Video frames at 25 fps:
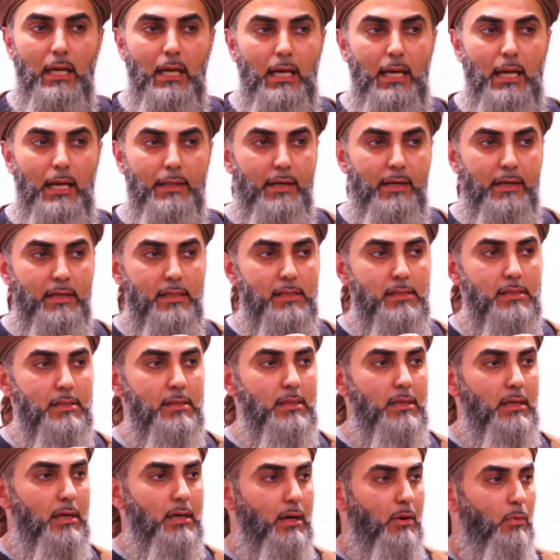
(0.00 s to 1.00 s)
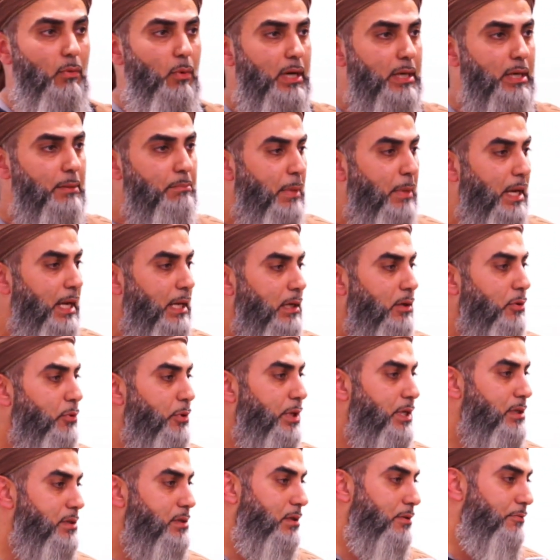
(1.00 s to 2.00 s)
And there is one main
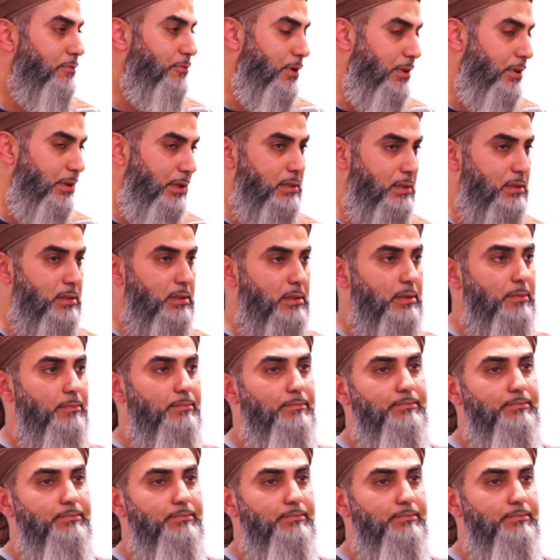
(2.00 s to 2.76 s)
reason for this.